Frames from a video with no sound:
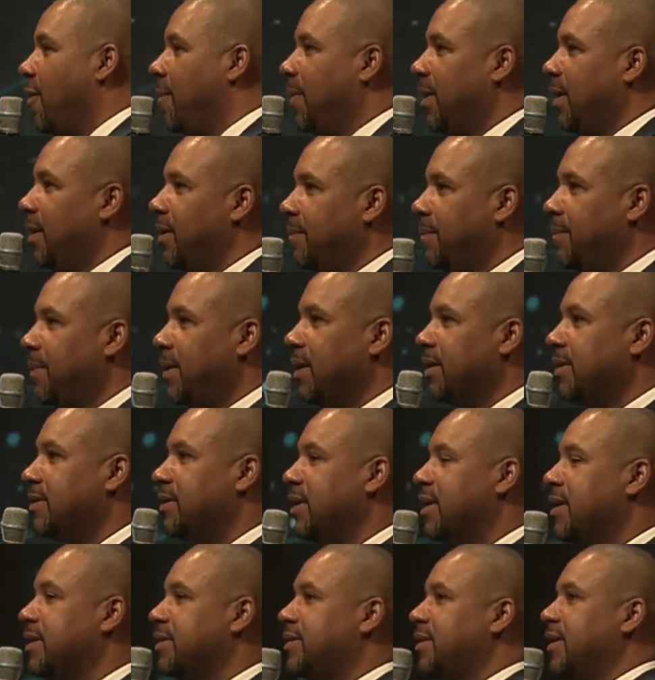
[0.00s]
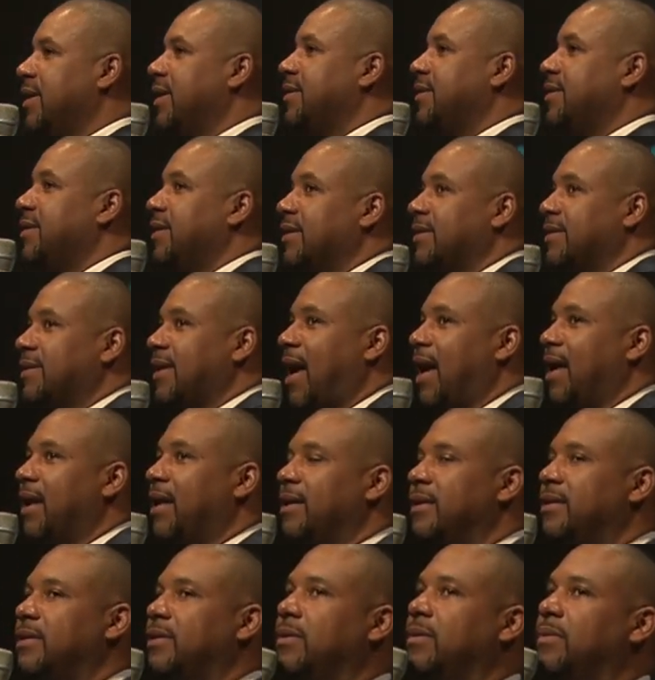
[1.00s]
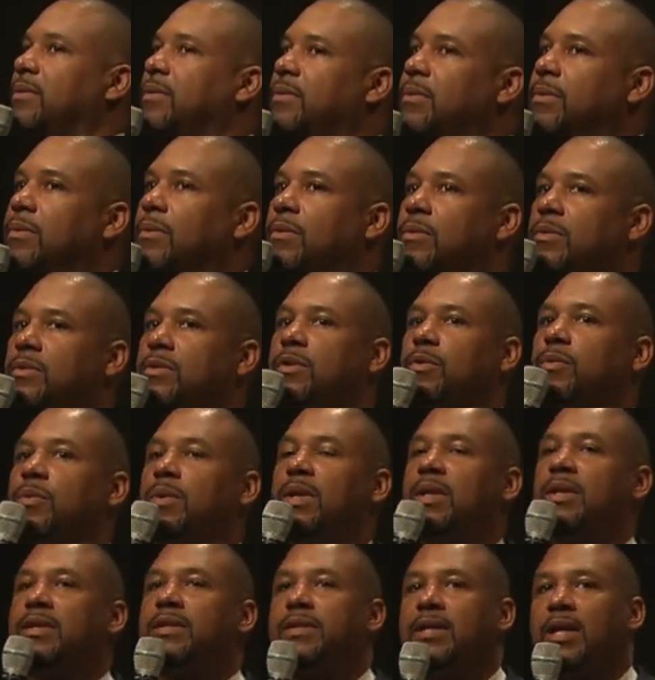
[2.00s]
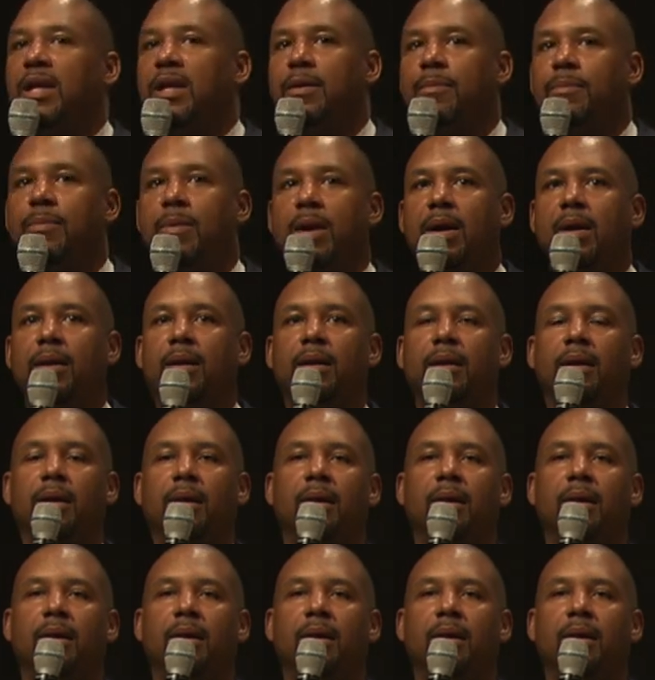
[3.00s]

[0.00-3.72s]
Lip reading: but it's exciting to really celebrate